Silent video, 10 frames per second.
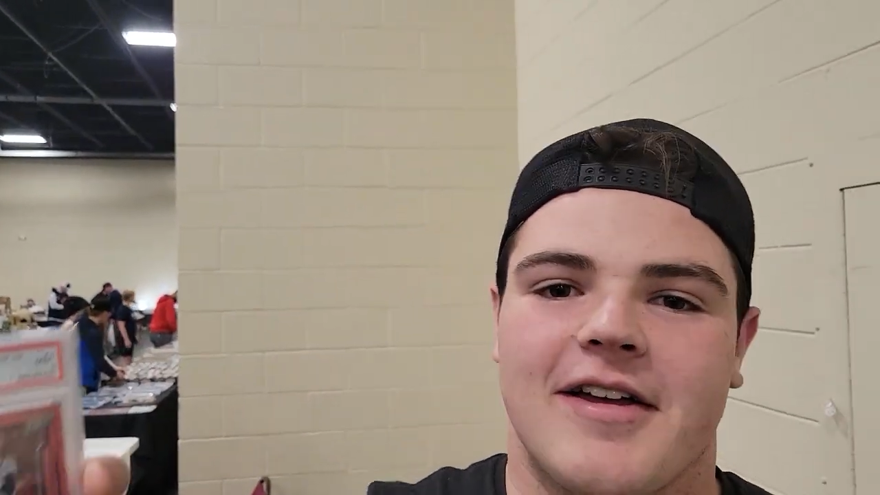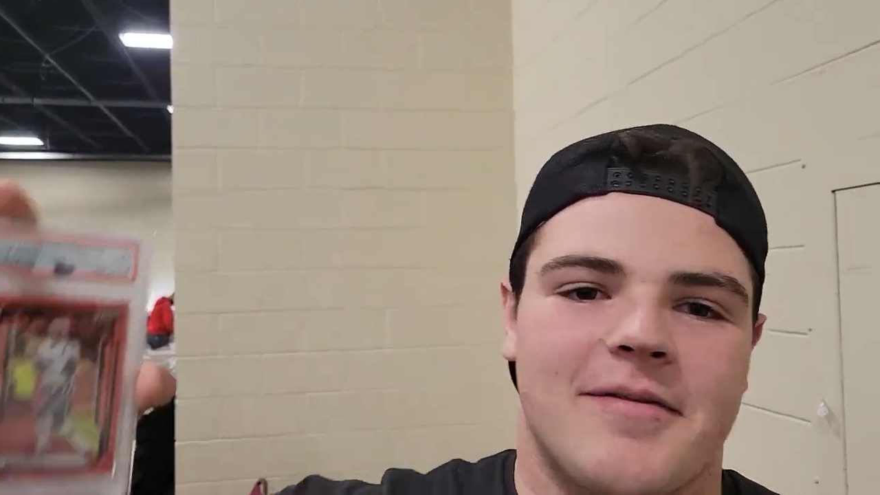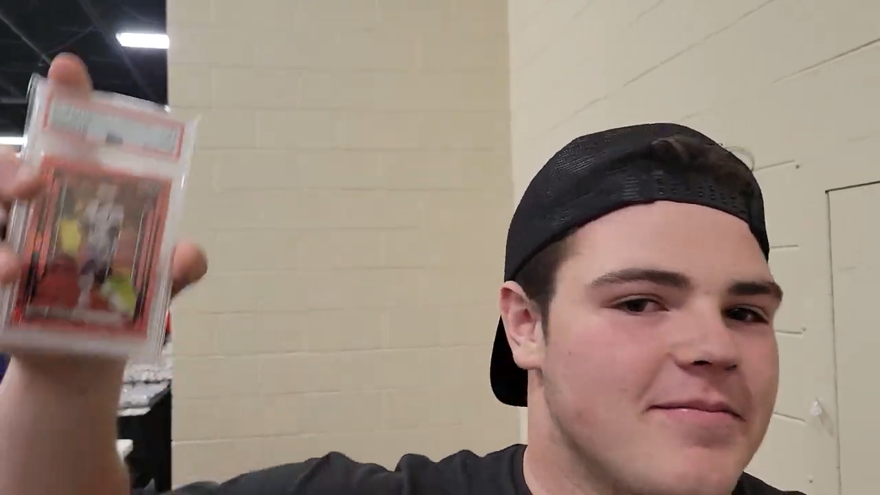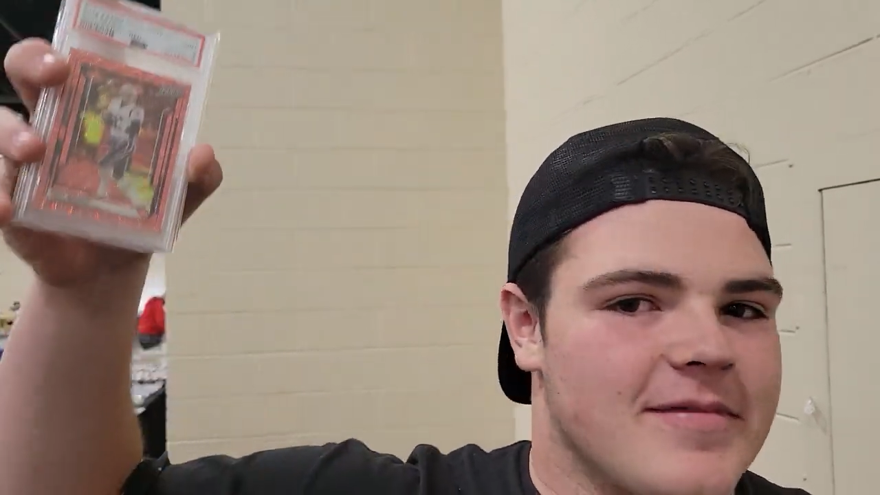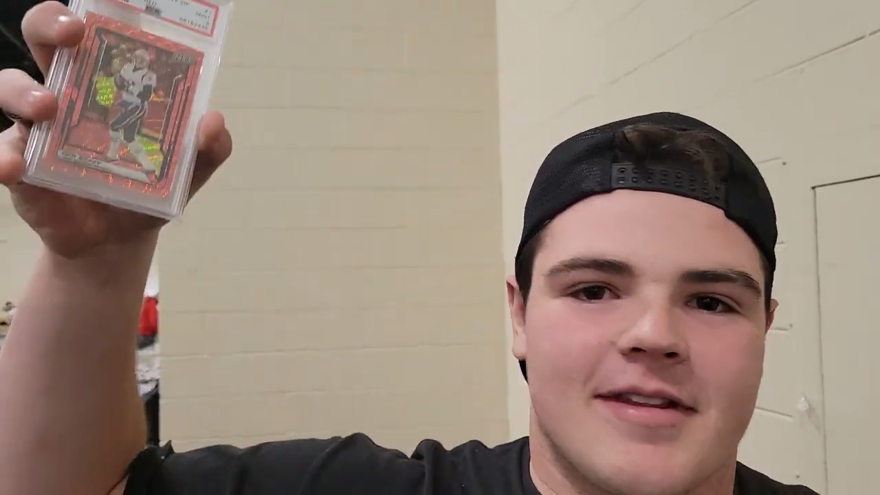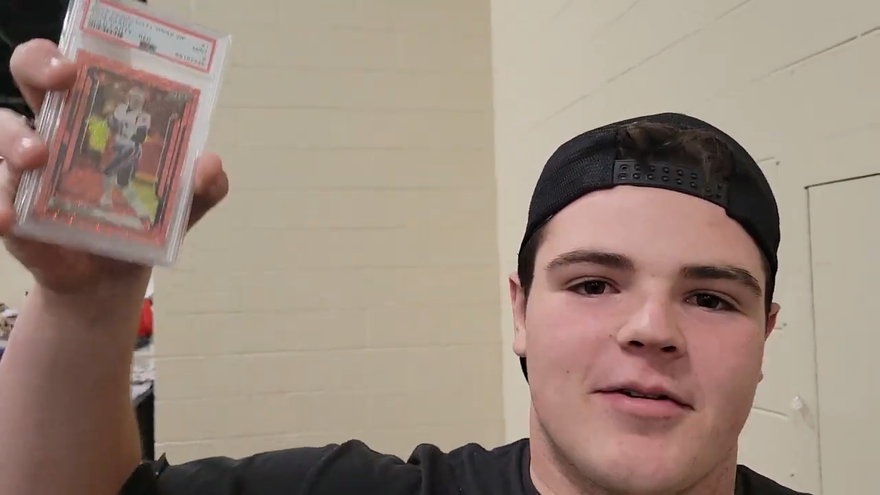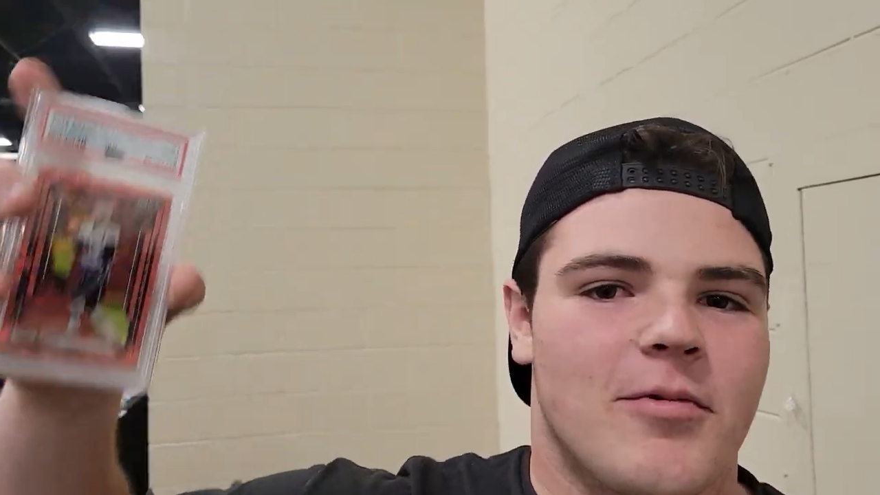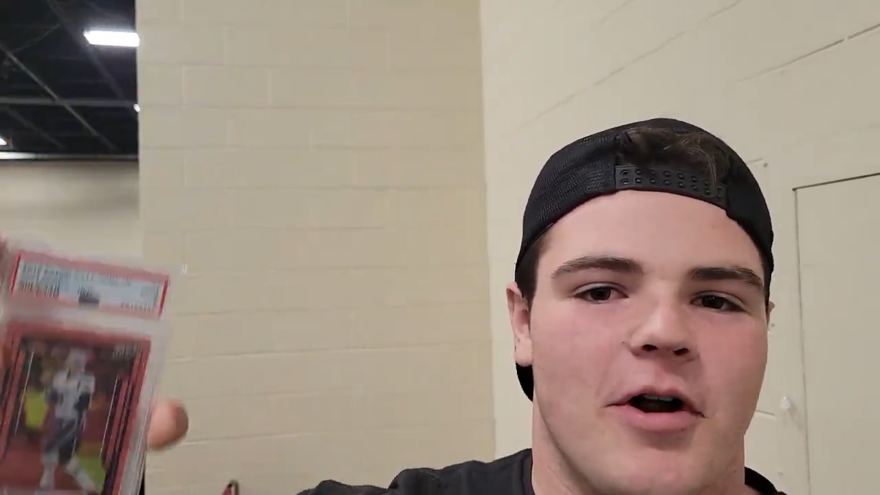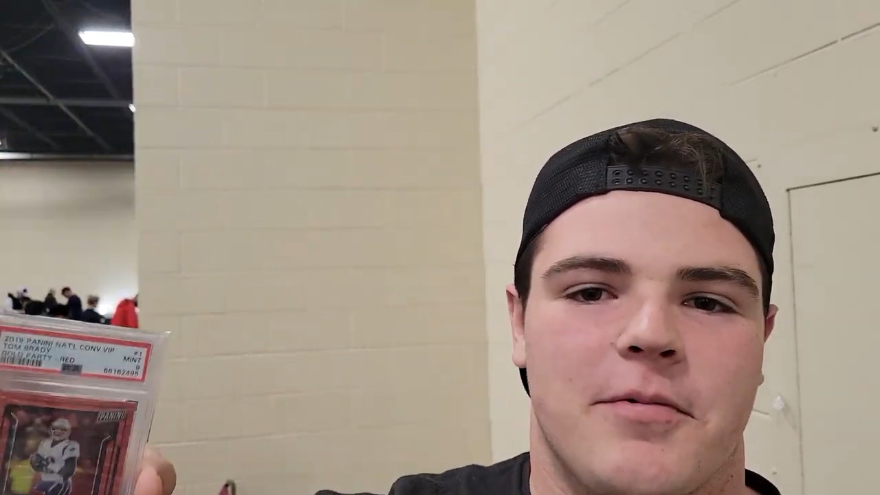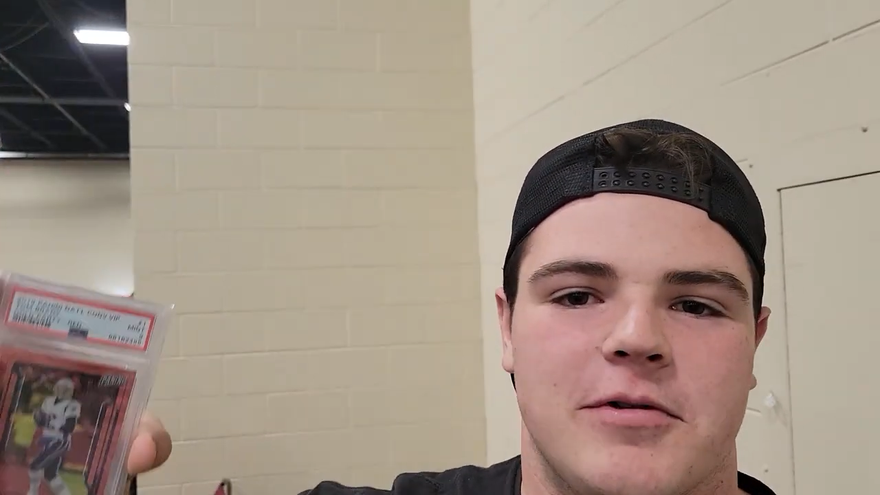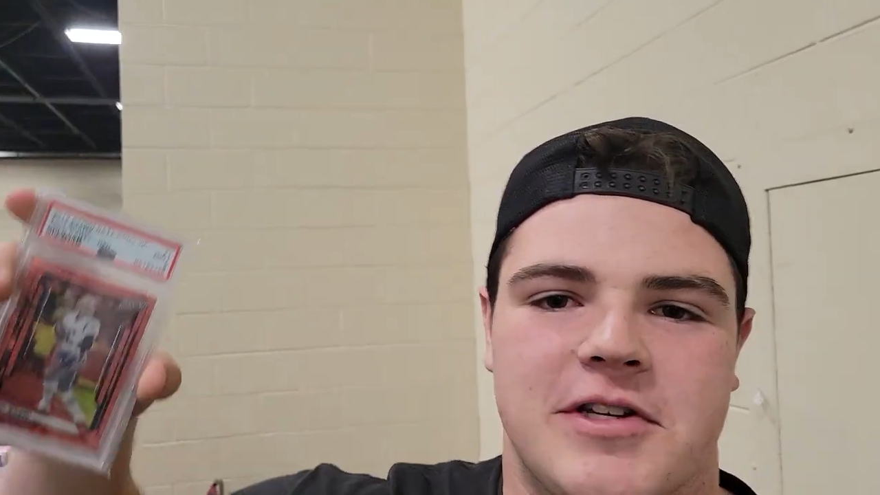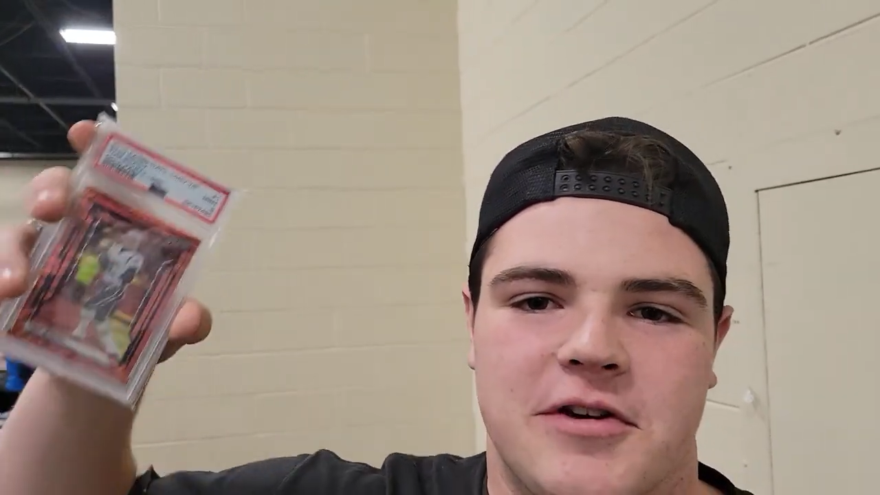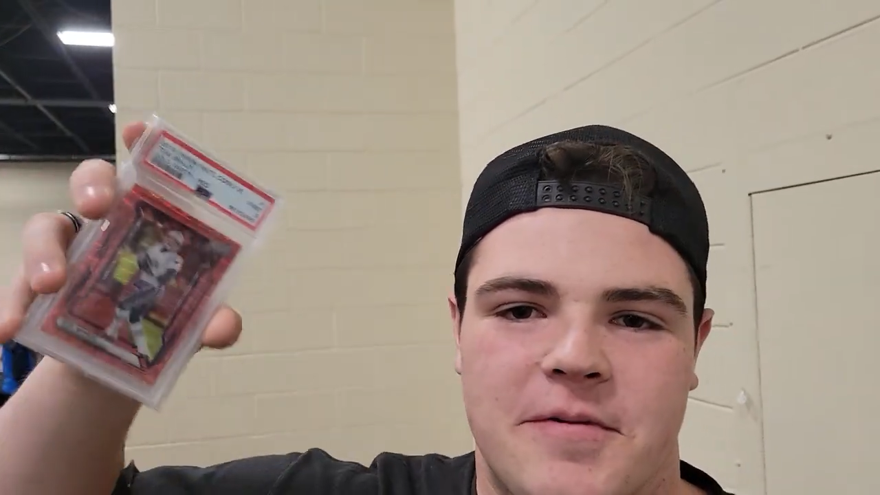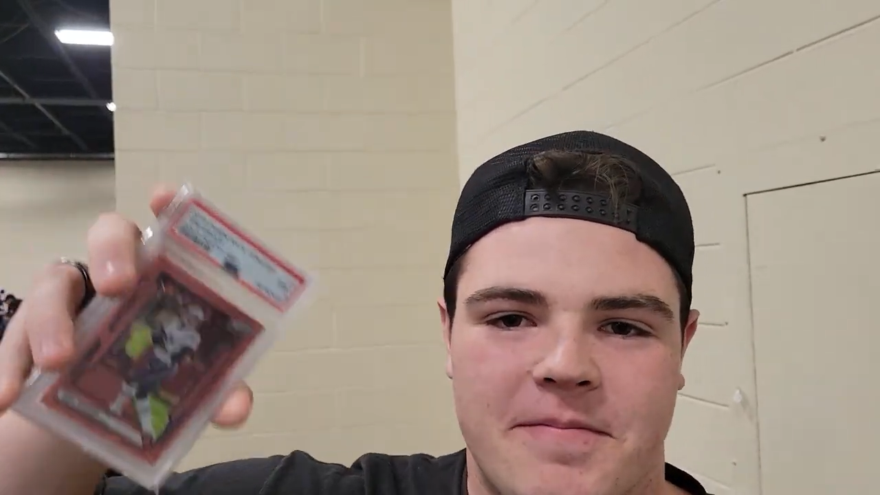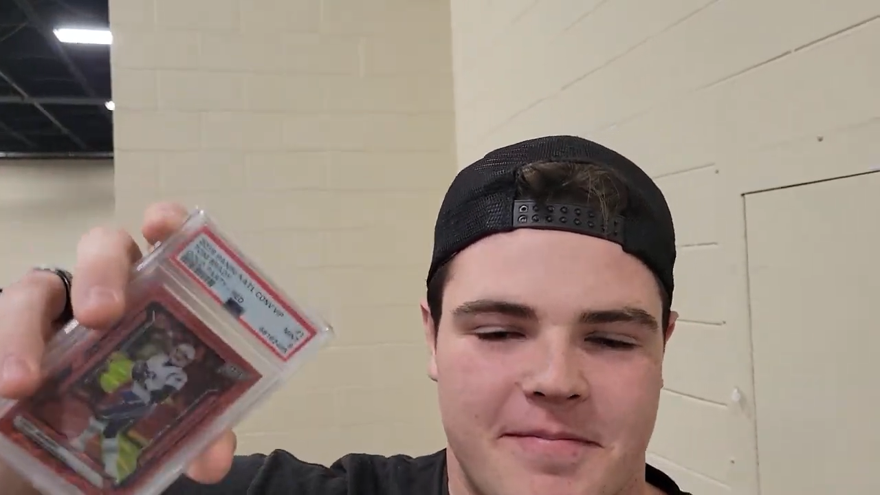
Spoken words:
What up, YouTube?